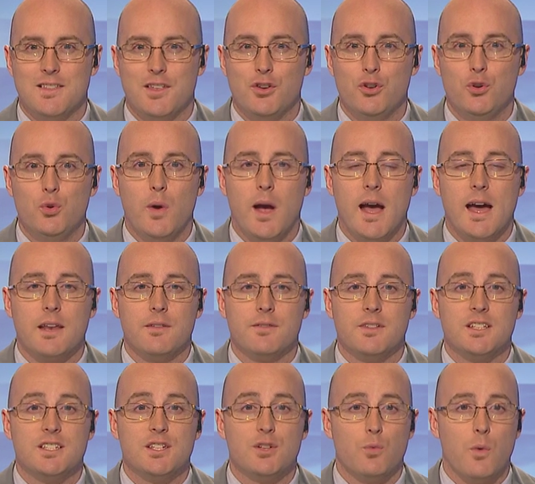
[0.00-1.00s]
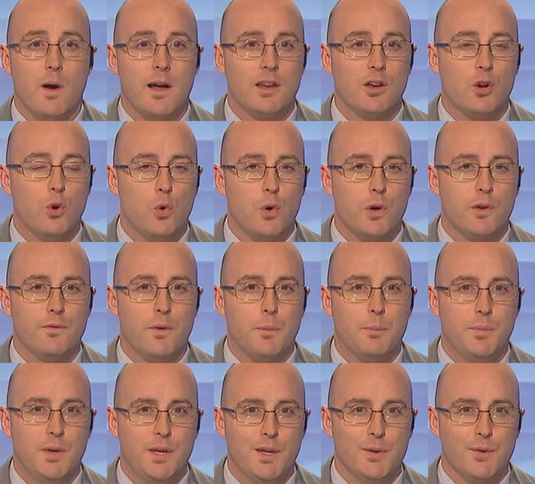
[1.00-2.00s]
the new head of the Tirana Court of
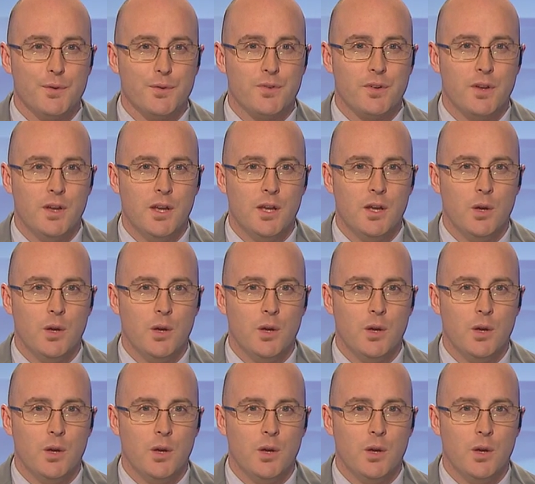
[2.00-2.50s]
Appeals.